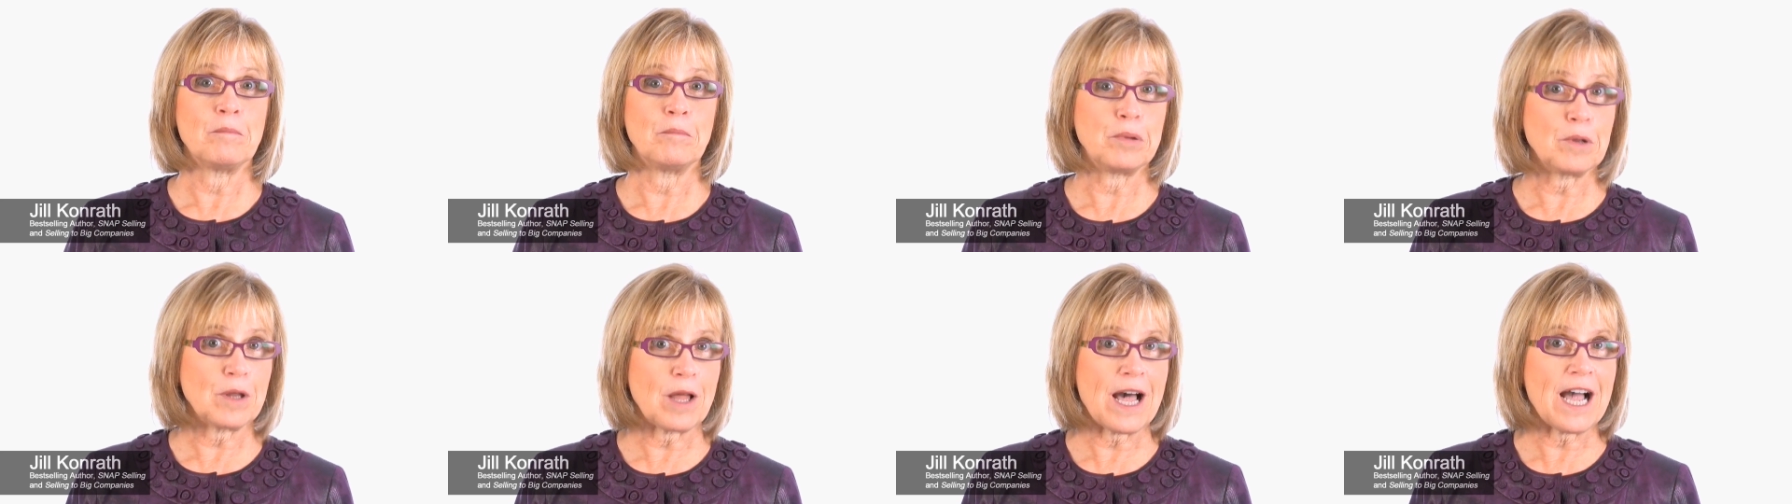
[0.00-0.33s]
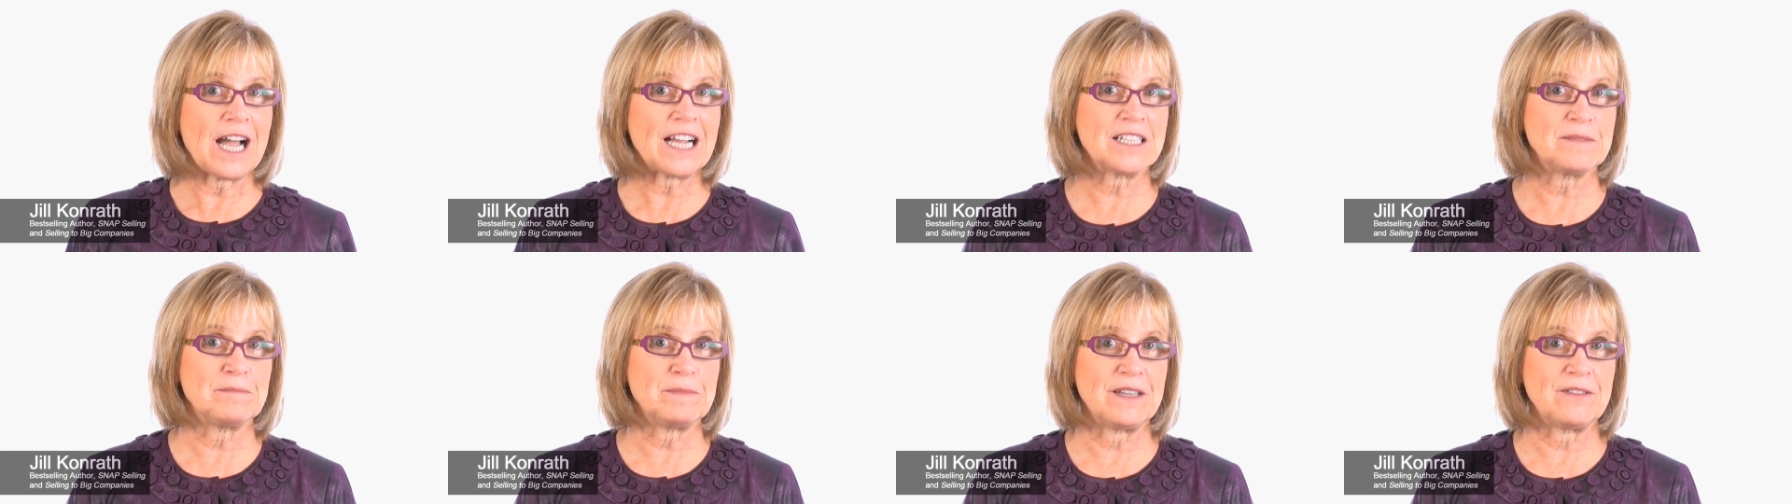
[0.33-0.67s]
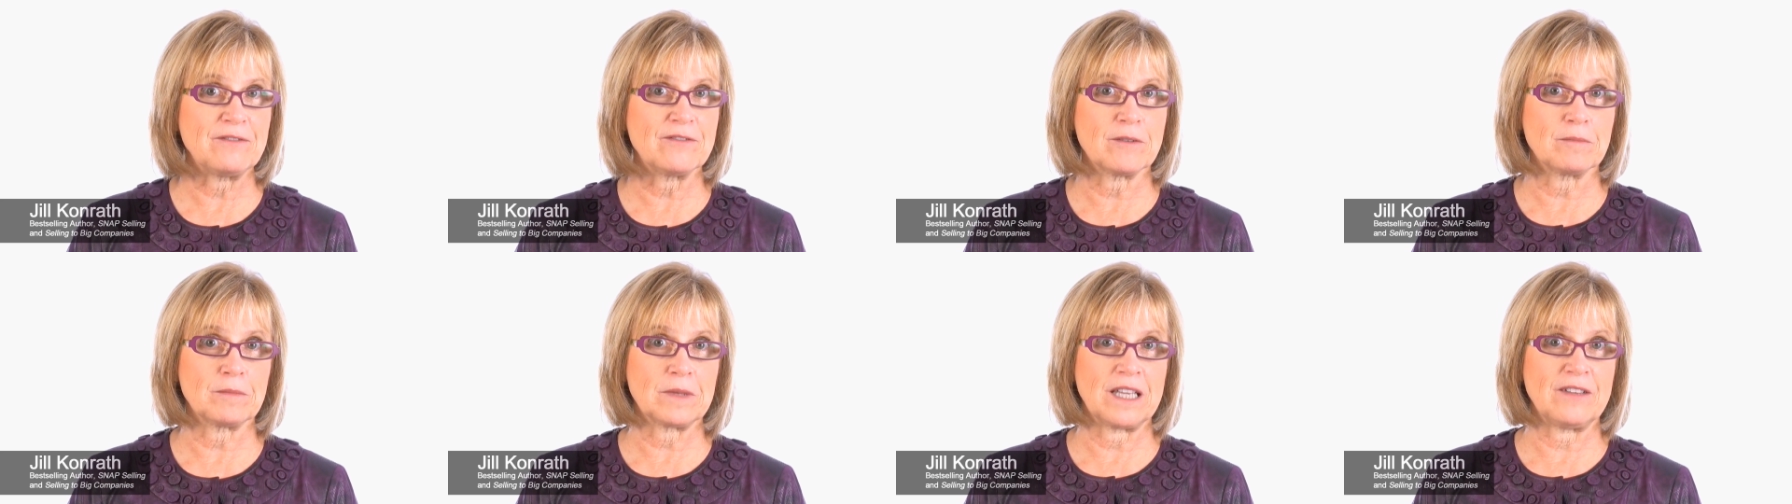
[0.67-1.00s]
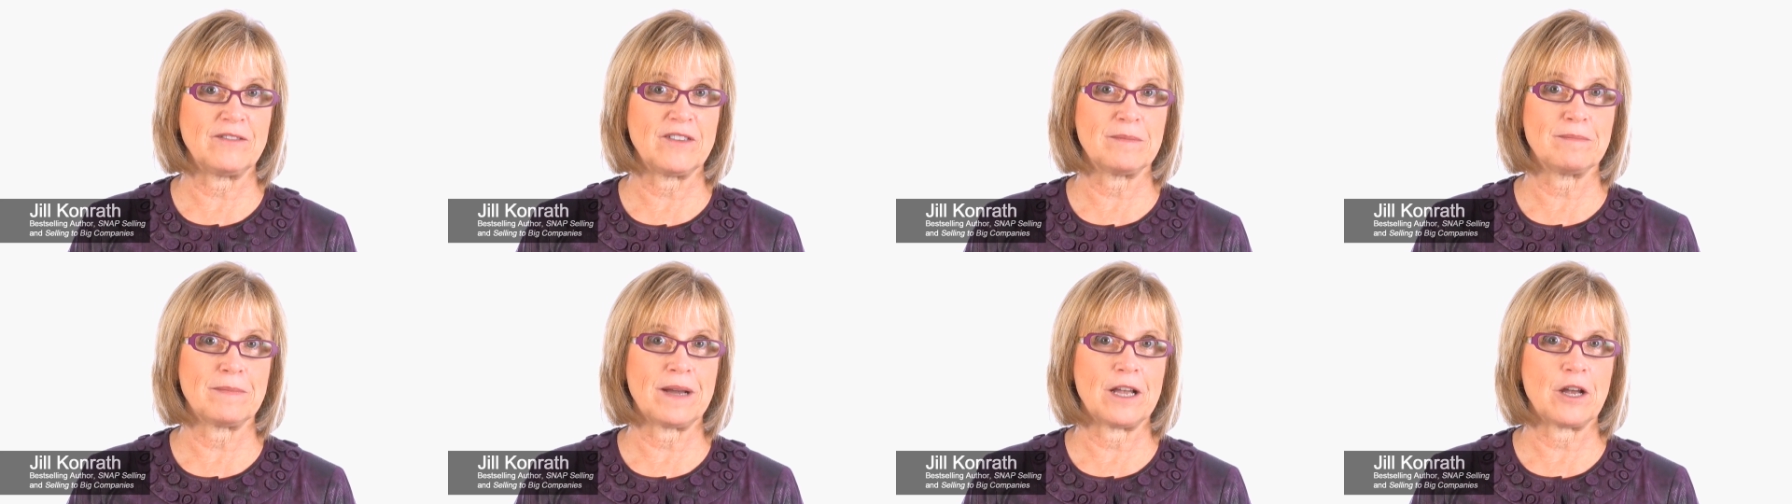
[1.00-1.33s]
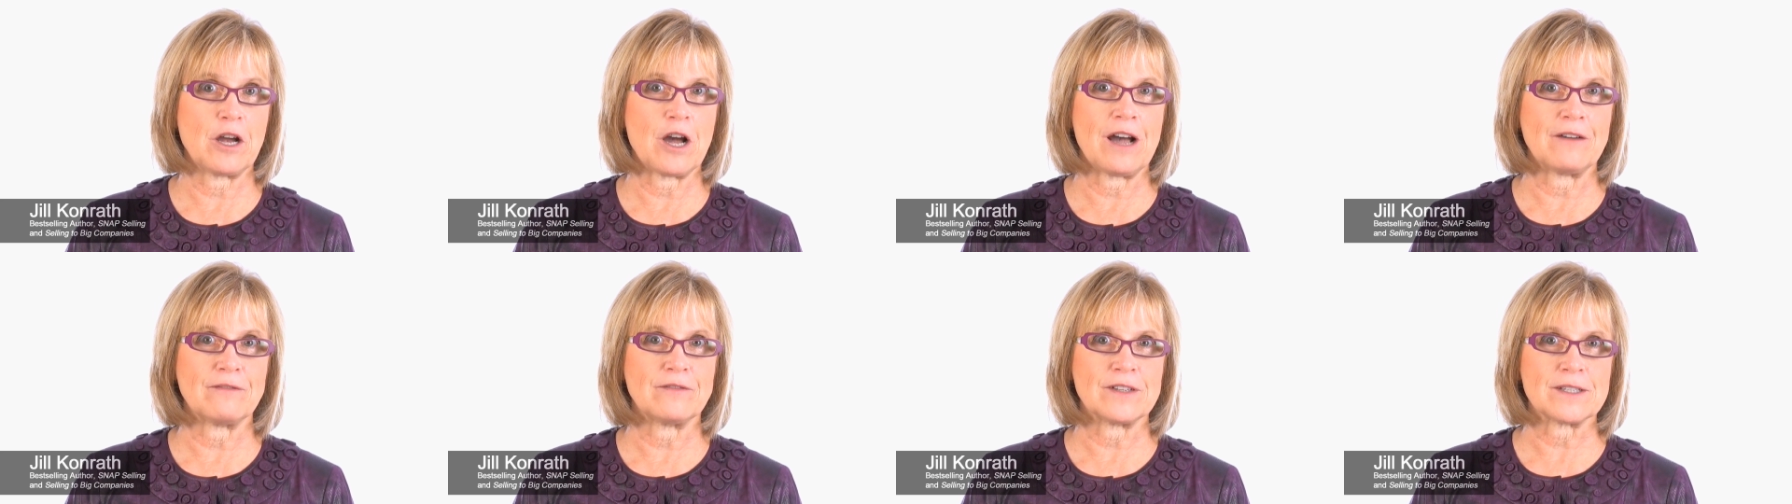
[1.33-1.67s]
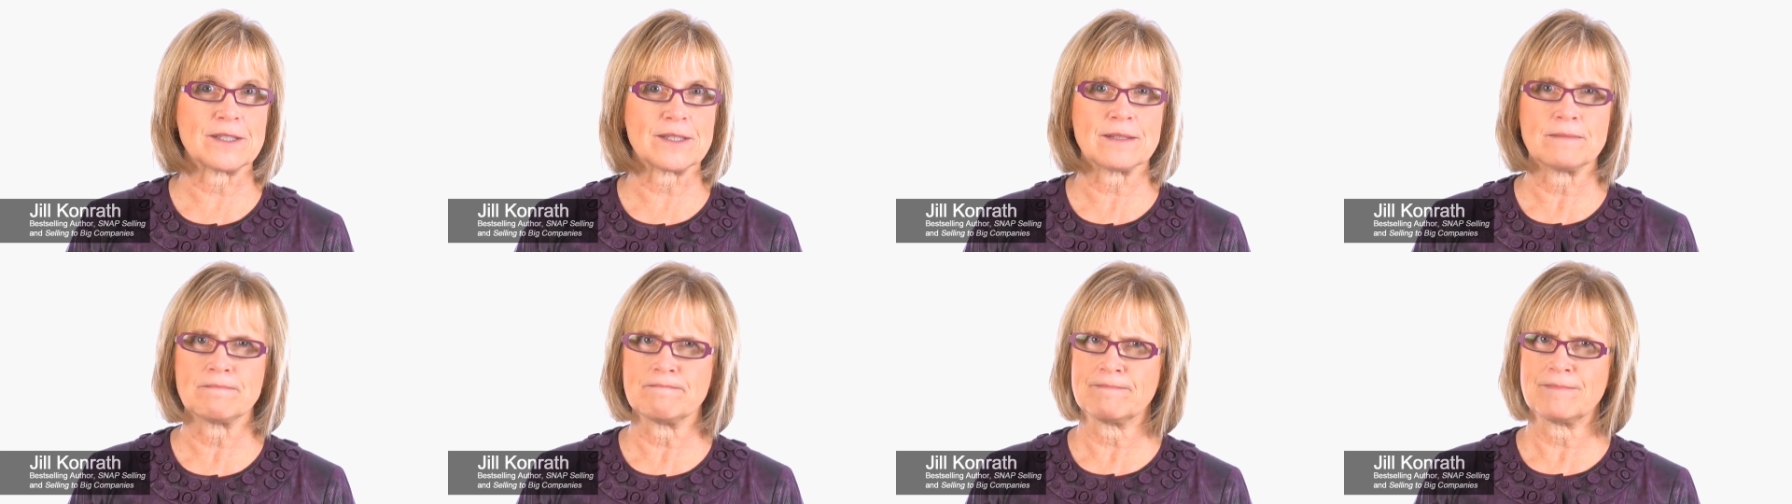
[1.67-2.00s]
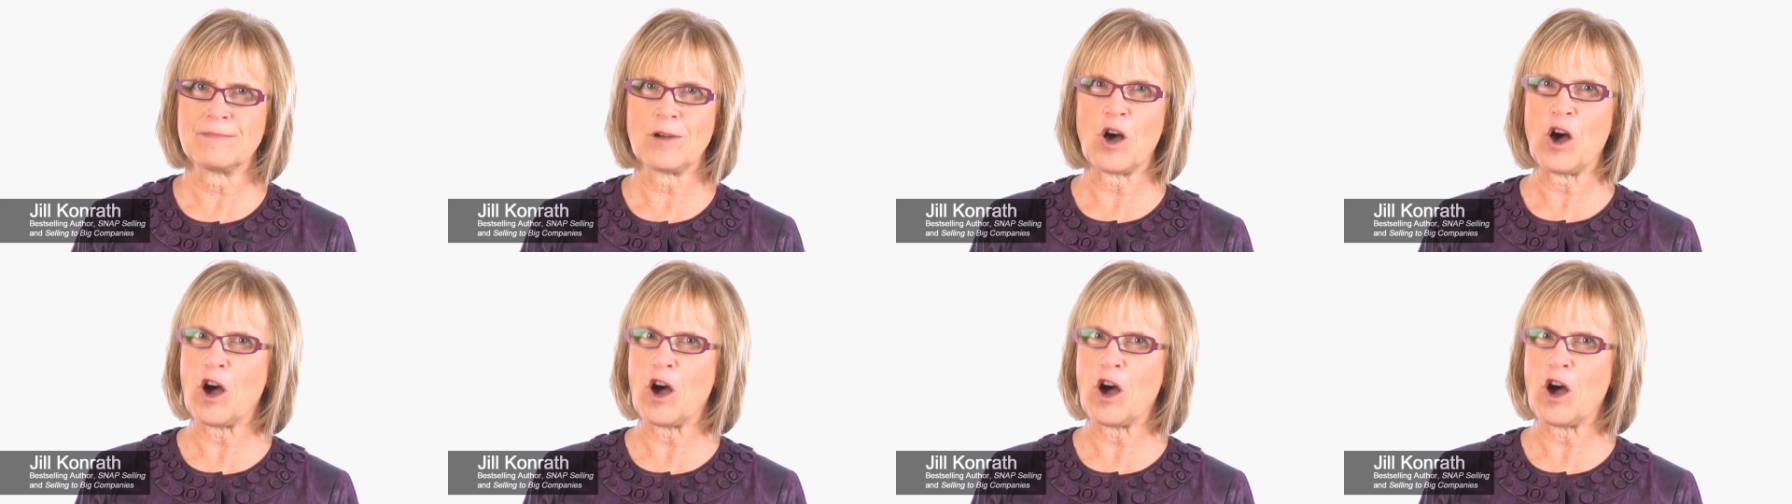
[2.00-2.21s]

blocked me from leaving my office.